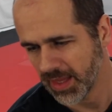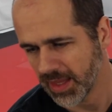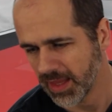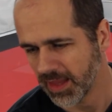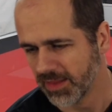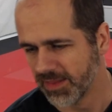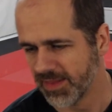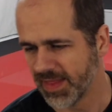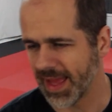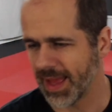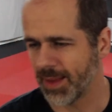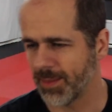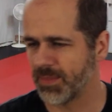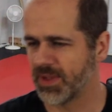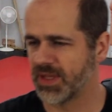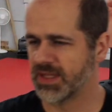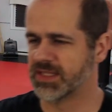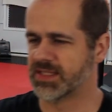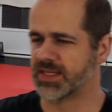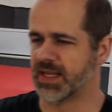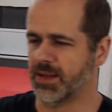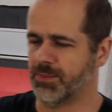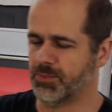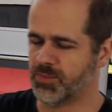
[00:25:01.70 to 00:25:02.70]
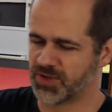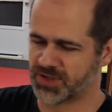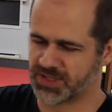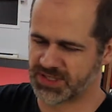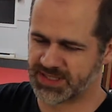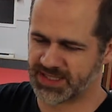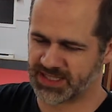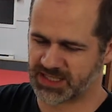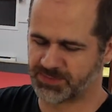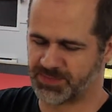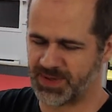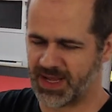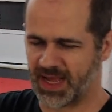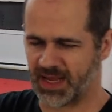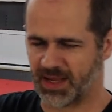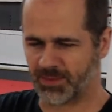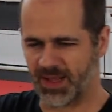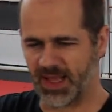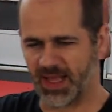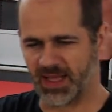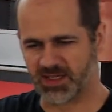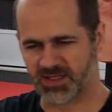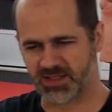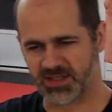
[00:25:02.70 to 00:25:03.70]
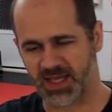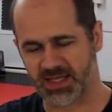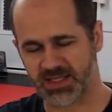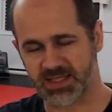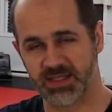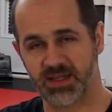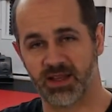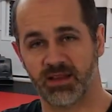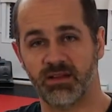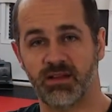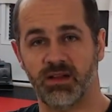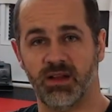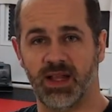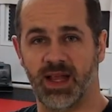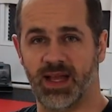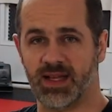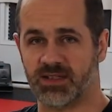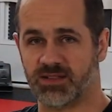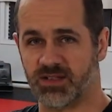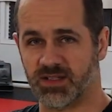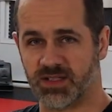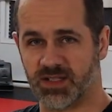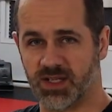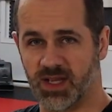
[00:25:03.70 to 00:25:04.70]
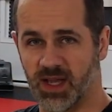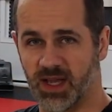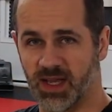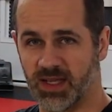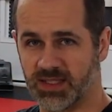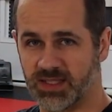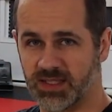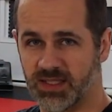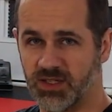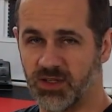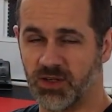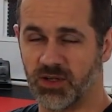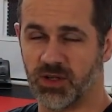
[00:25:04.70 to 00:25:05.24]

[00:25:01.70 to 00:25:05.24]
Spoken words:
That being said, put the sticks back in my hand. So that's another little exercise you can